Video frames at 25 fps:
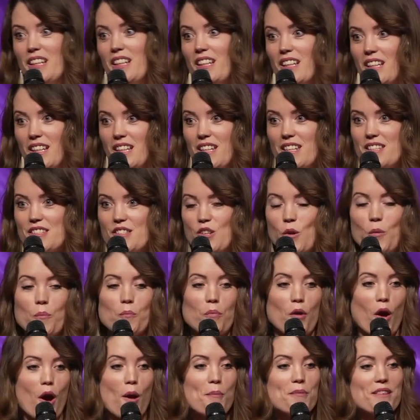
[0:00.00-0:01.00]
because you're
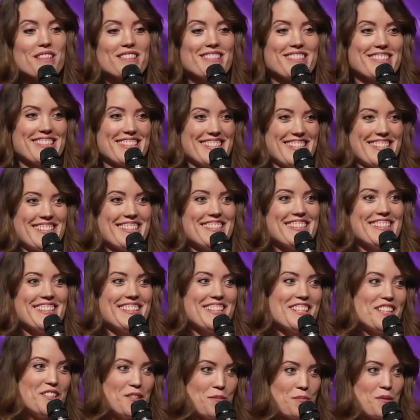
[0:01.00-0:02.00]
promised
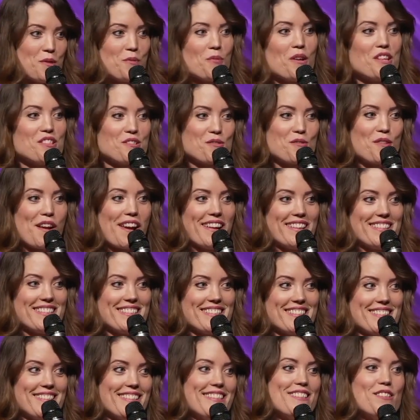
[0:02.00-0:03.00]
to be
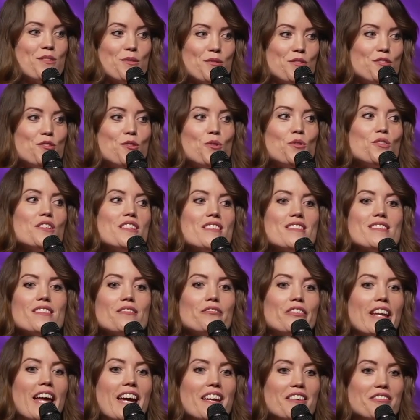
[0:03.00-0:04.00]
resurrected into a newness
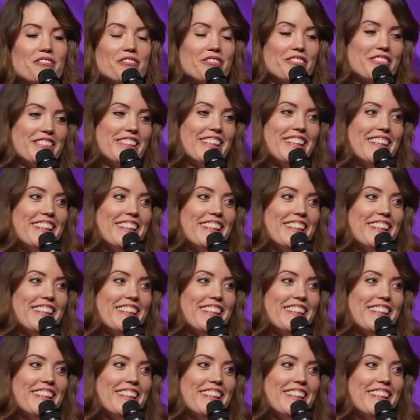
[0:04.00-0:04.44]
of life.